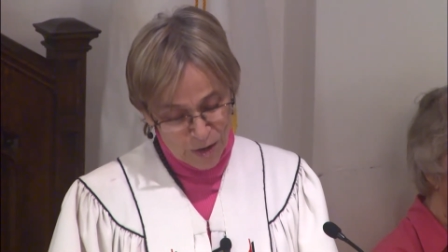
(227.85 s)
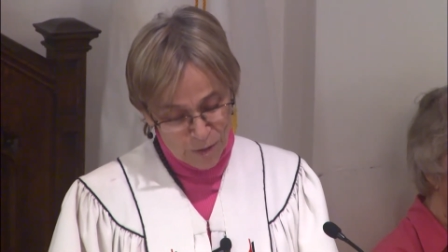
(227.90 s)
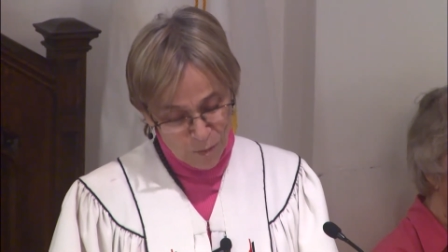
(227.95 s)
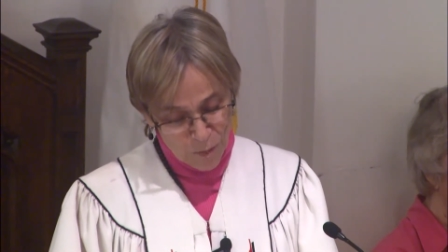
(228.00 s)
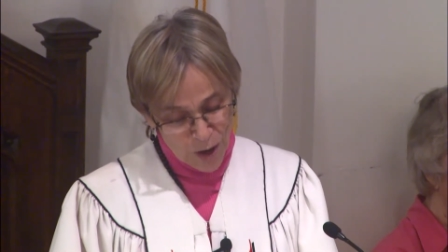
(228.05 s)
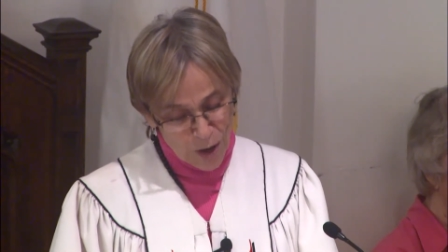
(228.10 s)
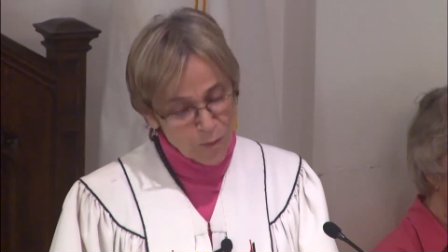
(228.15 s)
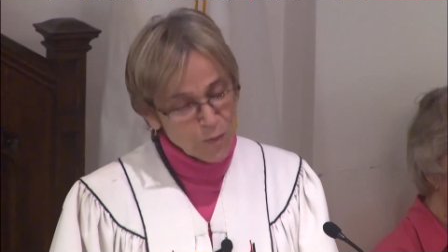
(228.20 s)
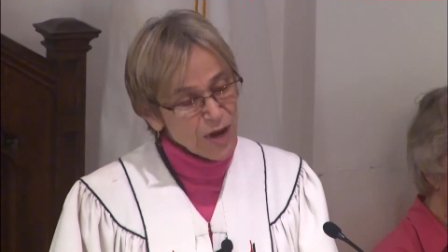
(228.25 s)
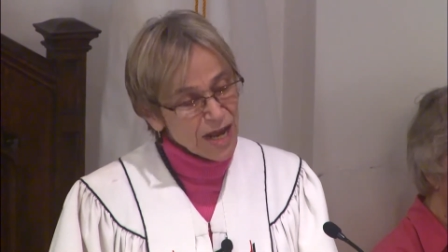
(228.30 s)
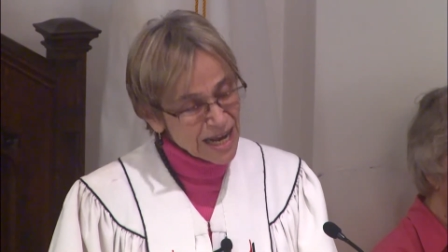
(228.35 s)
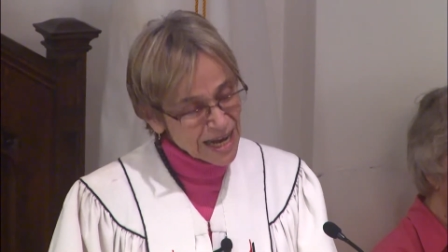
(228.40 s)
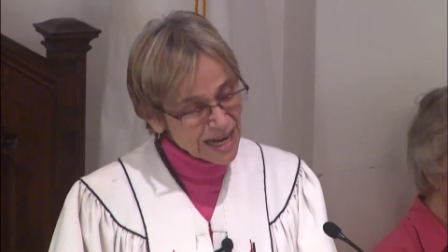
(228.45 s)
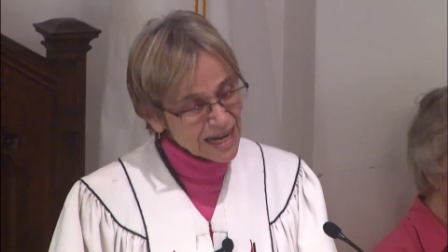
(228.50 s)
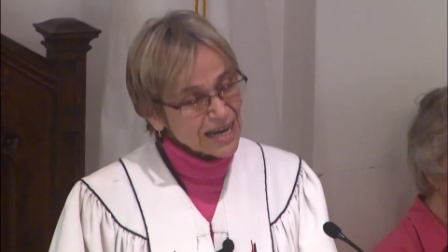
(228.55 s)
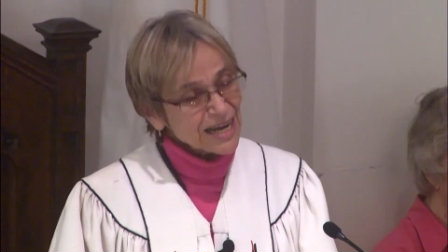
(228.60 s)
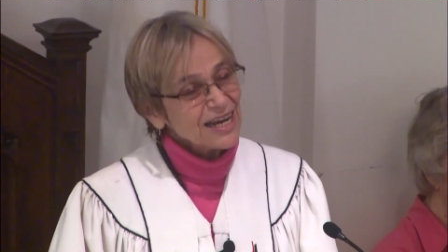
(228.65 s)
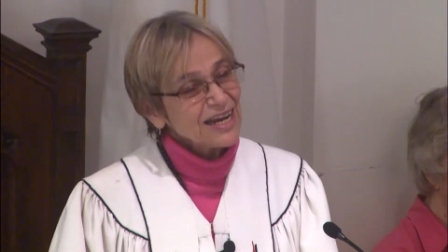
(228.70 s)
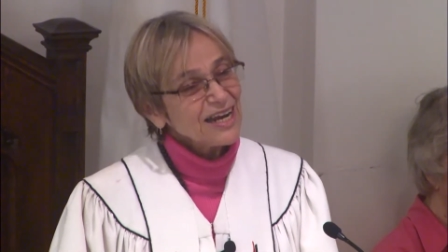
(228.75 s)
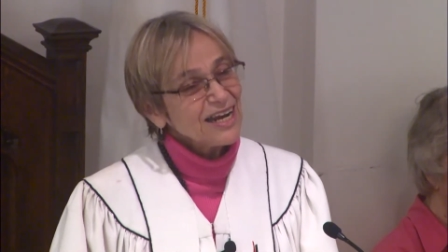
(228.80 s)
where
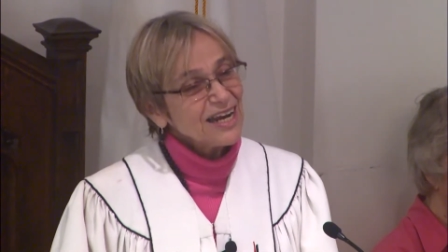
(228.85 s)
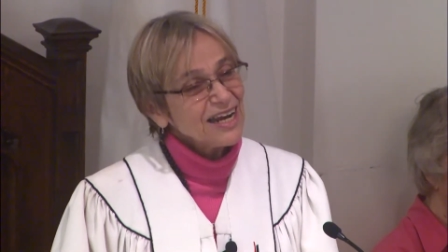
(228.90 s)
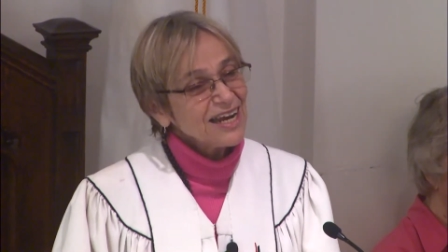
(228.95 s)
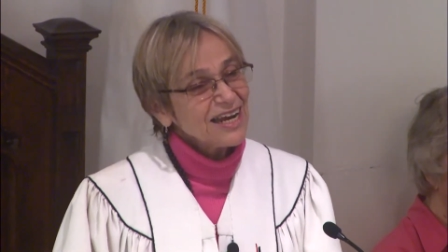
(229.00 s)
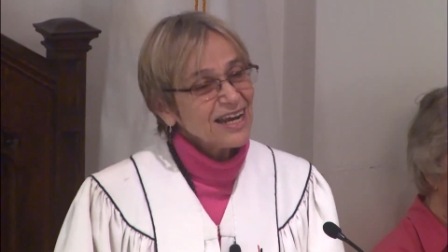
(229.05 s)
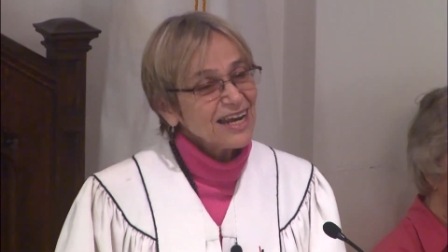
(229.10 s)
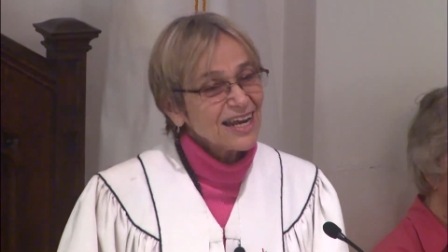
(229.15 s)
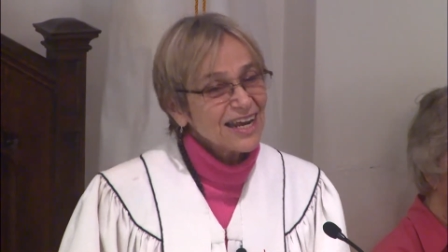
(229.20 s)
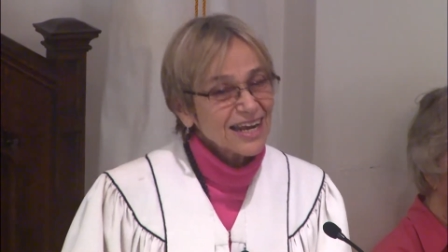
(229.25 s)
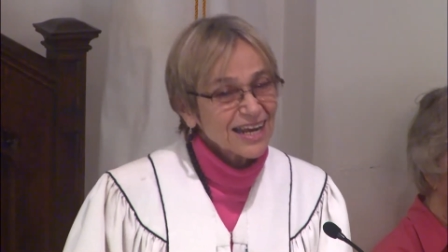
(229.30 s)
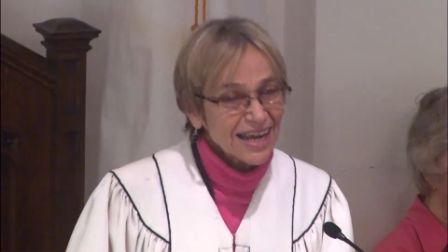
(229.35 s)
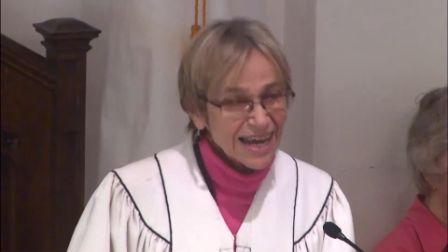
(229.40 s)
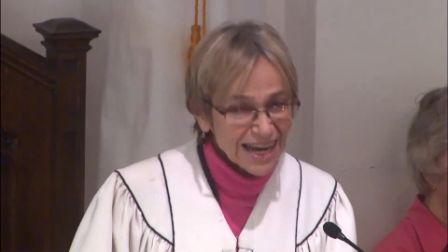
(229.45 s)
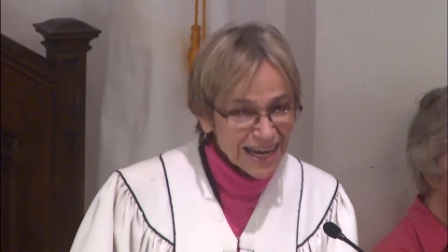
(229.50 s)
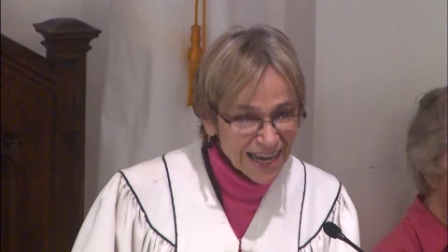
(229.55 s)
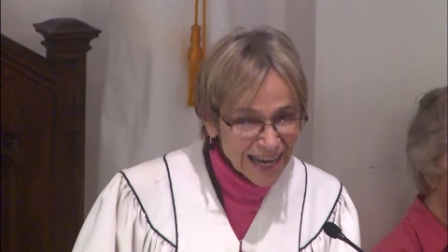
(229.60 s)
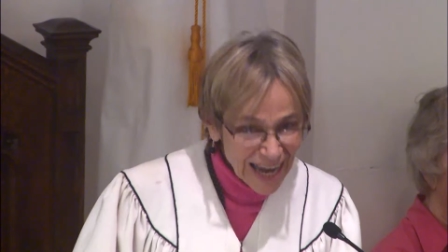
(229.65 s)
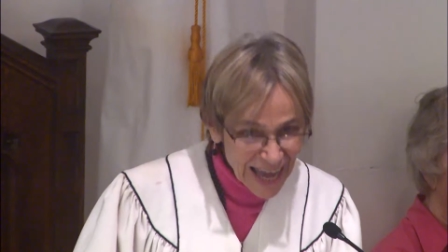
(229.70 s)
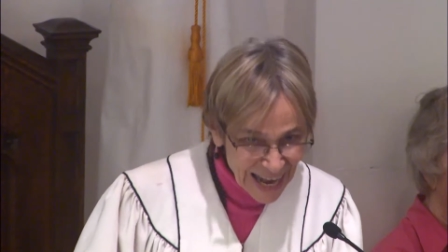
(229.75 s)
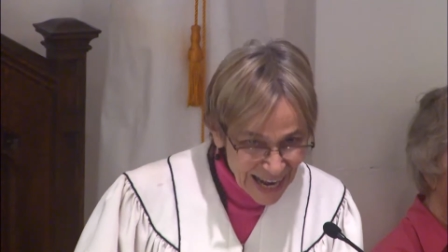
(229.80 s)
we
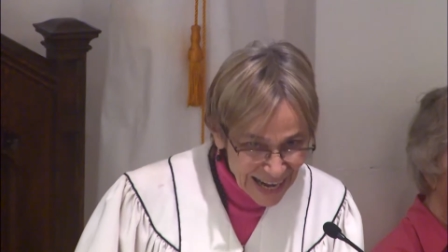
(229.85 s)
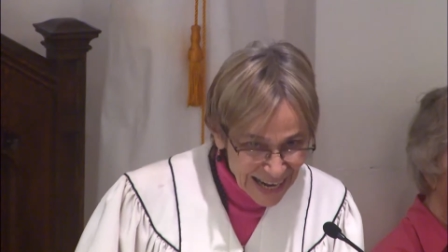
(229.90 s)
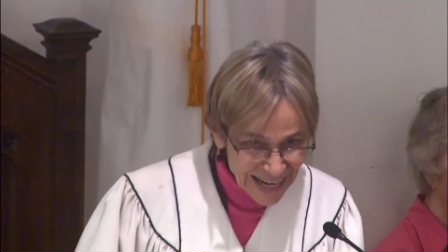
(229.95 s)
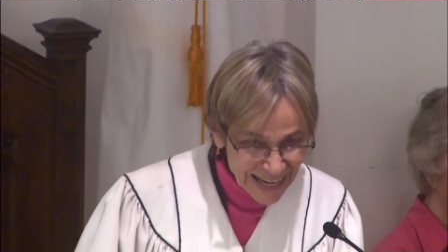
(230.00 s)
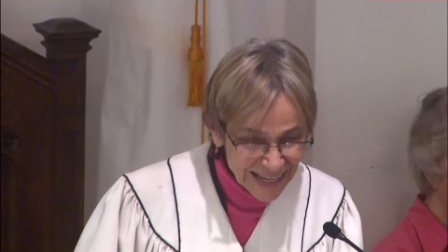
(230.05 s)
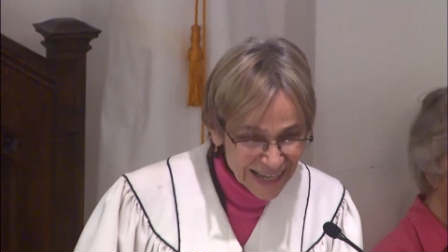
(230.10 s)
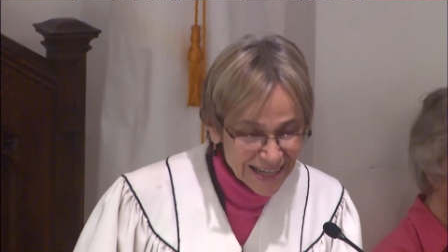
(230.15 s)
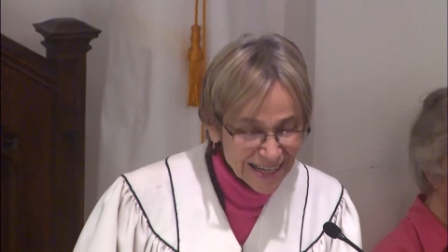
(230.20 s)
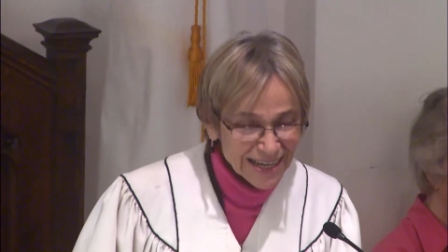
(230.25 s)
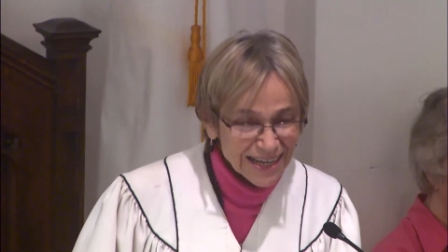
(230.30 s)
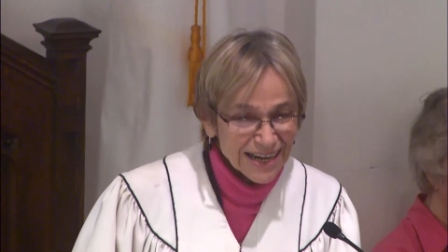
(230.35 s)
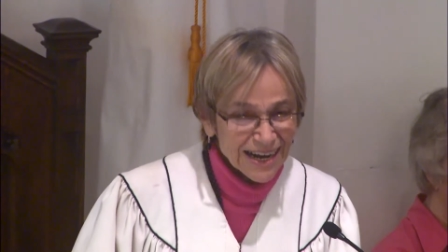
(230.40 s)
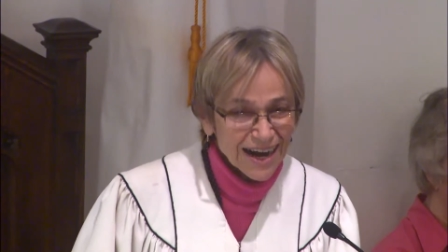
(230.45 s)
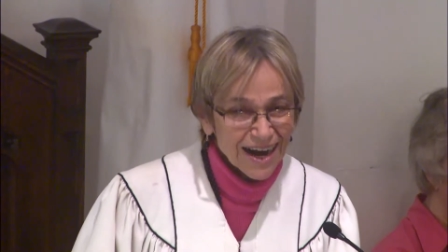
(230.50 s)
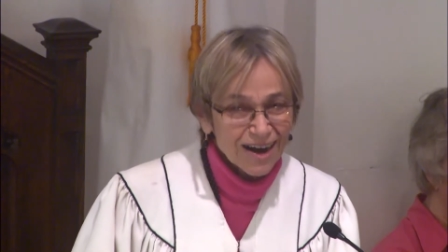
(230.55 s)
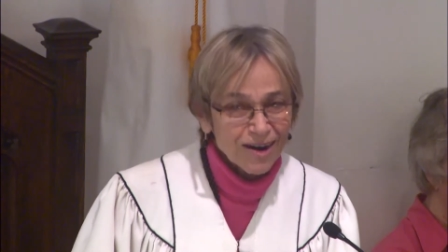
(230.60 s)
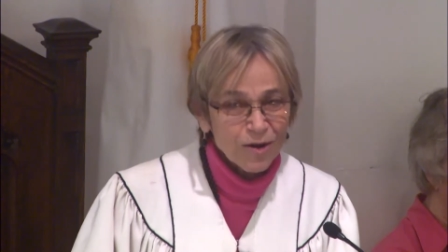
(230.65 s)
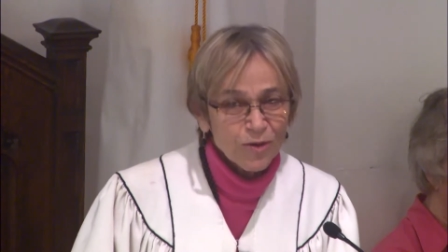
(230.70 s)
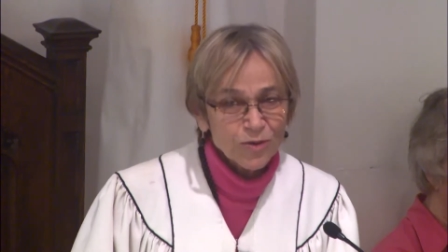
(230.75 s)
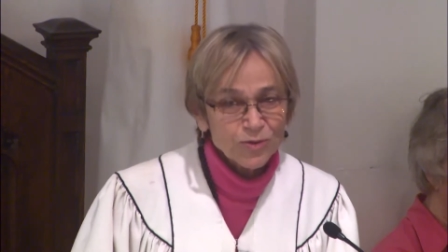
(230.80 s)
can like
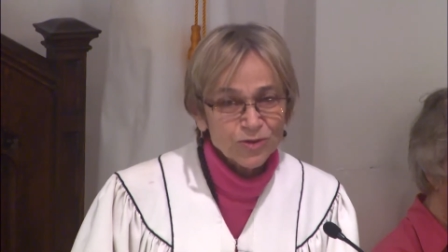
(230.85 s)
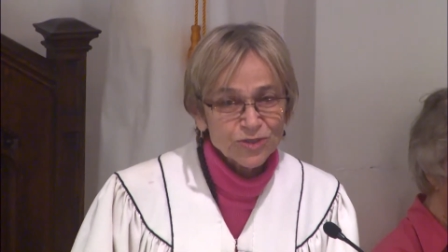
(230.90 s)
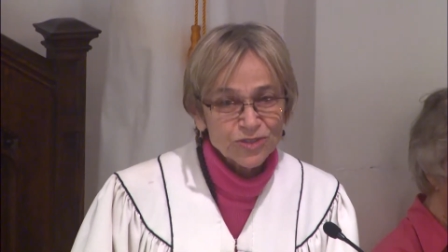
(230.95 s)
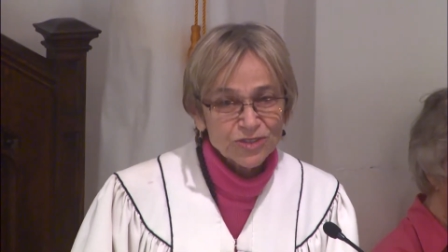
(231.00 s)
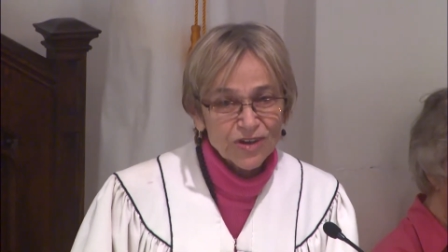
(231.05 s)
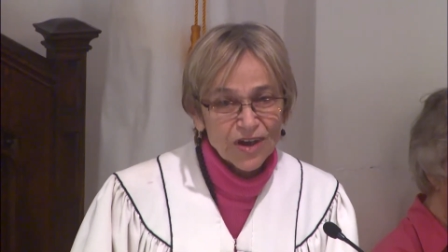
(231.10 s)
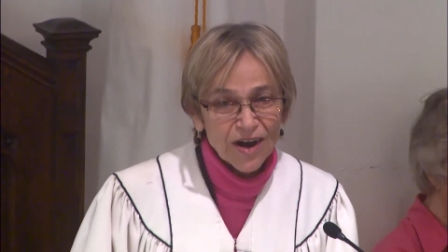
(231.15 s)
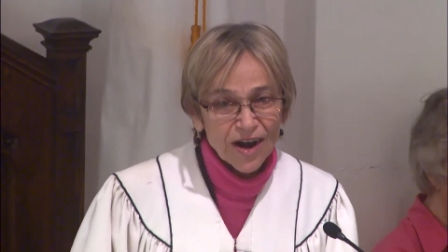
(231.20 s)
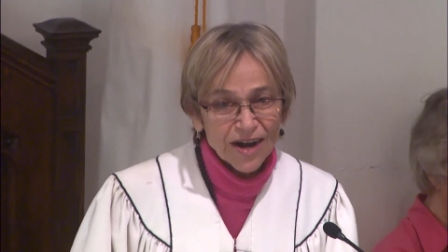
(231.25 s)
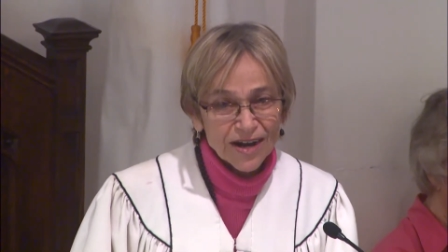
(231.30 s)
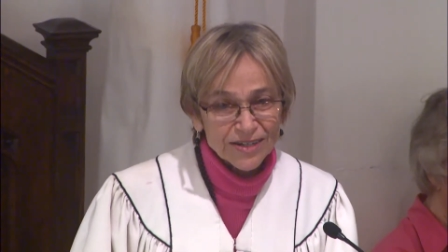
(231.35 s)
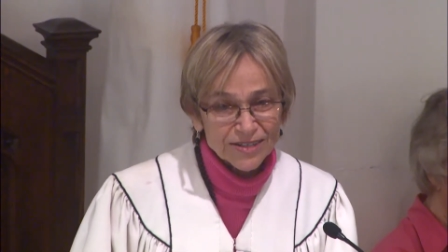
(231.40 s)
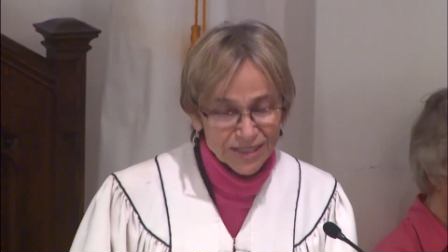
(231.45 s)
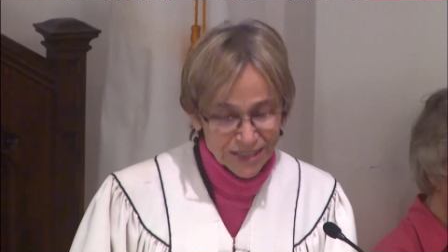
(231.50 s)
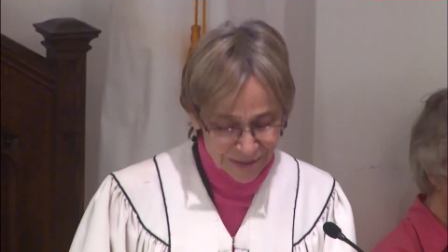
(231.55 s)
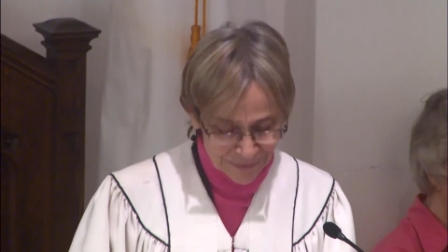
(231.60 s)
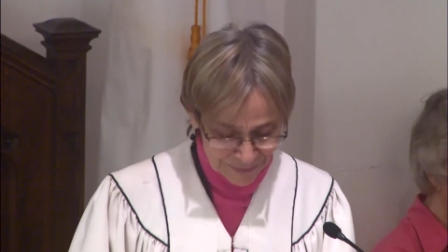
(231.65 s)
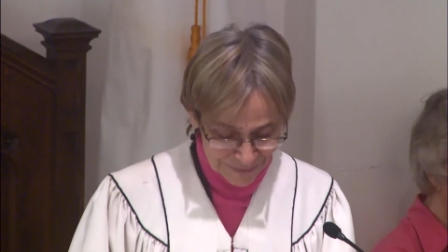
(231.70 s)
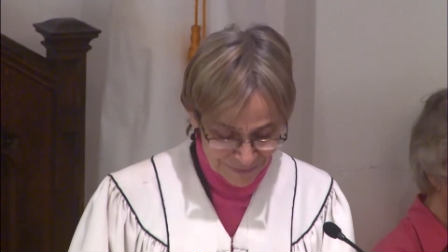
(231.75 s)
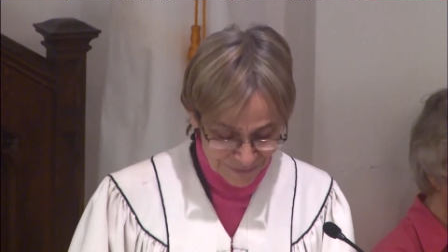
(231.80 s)
our own scars?